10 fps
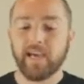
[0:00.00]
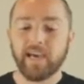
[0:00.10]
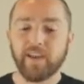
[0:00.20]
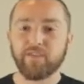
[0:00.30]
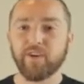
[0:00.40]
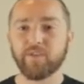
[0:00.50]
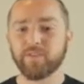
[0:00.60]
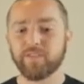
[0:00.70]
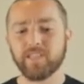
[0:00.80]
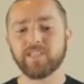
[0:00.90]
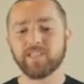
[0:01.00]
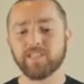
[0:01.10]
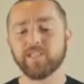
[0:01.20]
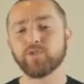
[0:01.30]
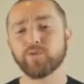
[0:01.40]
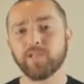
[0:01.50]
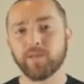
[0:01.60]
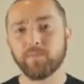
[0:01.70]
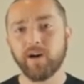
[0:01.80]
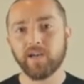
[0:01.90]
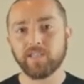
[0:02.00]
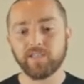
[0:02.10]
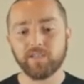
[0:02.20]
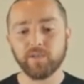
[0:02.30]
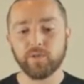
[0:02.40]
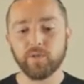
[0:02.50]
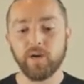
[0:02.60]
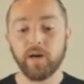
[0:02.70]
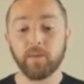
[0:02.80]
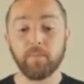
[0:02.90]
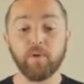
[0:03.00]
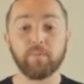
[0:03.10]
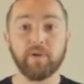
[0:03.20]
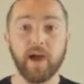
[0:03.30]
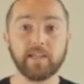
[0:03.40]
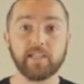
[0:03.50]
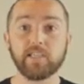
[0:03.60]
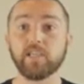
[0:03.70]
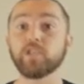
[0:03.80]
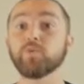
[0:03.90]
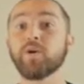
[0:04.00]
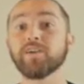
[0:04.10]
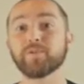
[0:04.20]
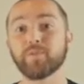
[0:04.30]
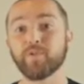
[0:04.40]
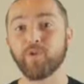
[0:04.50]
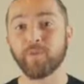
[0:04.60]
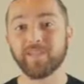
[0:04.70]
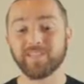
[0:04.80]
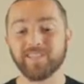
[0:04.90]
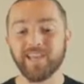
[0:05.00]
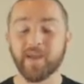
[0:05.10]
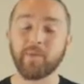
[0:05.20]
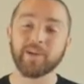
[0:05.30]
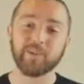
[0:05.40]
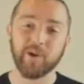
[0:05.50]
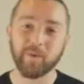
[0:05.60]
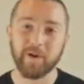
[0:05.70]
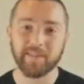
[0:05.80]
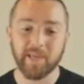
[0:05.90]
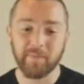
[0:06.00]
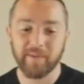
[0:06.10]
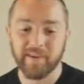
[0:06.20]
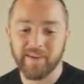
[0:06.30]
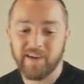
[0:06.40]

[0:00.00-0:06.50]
And I felt this really applies to both practice as well as performance, and I want to talk about that a bit.